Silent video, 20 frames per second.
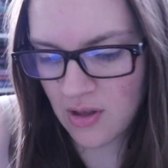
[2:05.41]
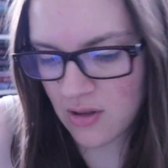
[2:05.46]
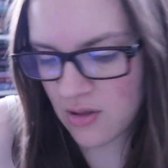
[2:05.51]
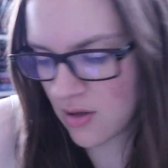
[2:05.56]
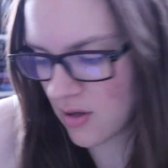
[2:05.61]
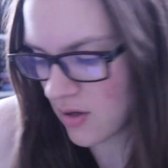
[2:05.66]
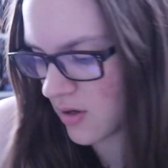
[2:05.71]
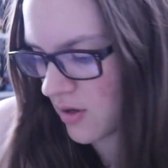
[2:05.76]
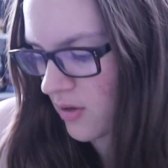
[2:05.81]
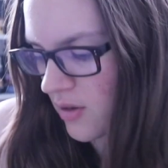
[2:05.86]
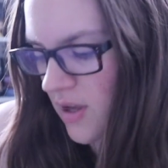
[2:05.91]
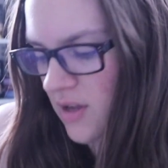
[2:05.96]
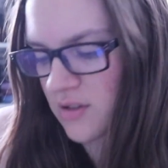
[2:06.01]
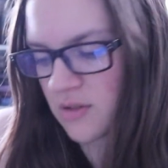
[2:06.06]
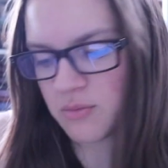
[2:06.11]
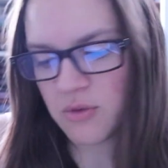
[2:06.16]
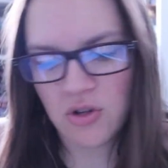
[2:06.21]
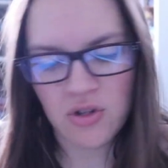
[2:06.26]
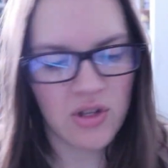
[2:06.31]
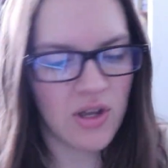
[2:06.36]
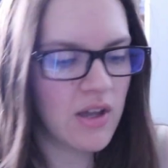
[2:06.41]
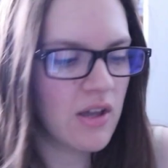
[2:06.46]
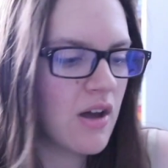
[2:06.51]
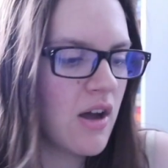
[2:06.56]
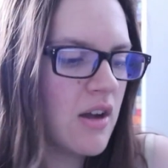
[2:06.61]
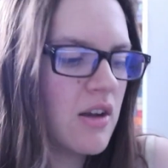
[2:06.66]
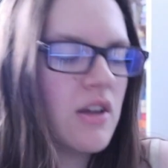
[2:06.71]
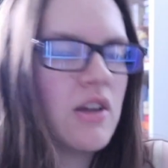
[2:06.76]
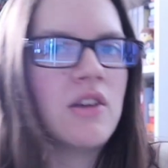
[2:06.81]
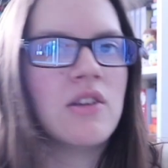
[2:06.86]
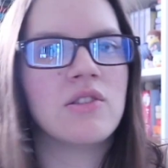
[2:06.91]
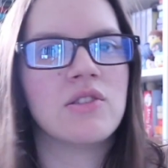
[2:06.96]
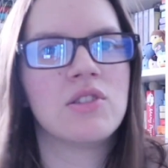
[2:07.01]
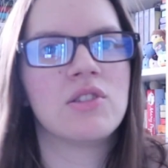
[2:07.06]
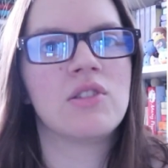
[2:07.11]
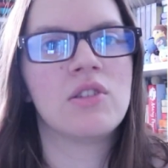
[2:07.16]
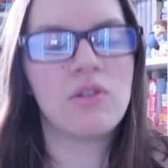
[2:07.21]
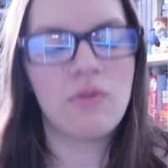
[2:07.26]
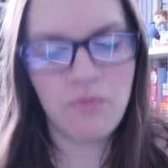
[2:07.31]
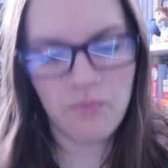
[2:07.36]
And then the last book that I got is,
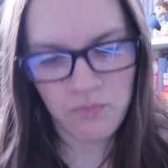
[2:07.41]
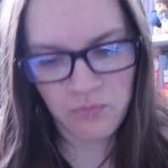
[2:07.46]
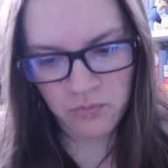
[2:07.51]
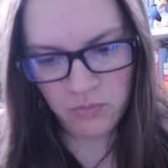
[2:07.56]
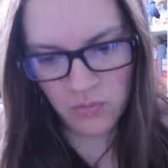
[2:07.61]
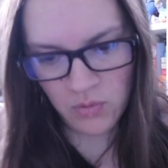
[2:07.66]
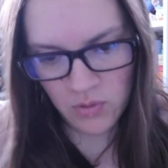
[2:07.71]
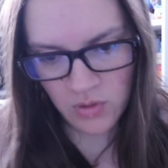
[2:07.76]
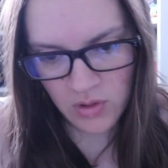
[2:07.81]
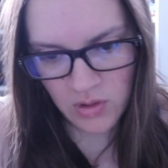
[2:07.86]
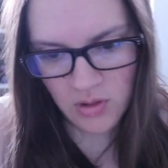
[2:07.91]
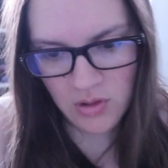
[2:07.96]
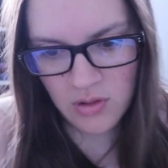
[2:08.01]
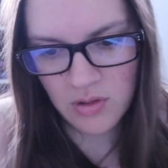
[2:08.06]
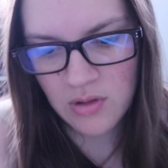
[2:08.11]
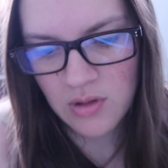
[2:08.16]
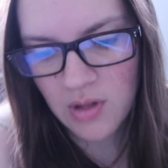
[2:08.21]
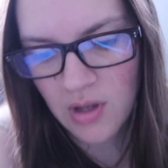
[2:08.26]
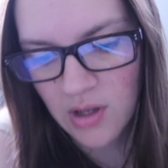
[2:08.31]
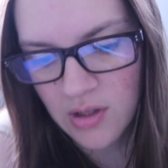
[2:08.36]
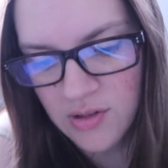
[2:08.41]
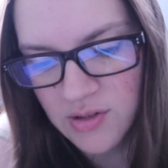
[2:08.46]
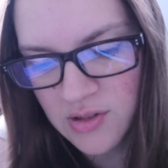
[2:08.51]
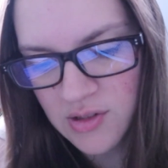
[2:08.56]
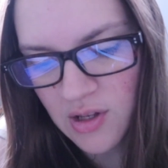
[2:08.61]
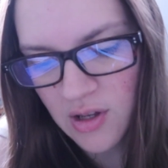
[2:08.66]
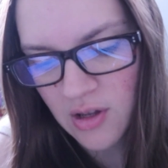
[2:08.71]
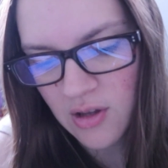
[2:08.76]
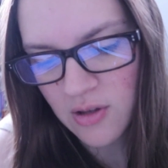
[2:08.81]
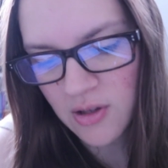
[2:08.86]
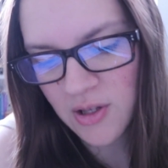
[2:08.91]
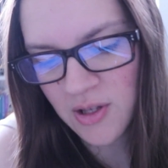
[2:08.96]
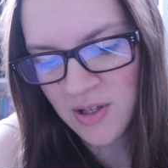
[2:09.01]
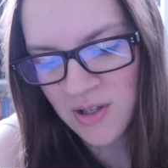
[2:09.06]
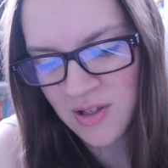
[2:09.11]
it's the,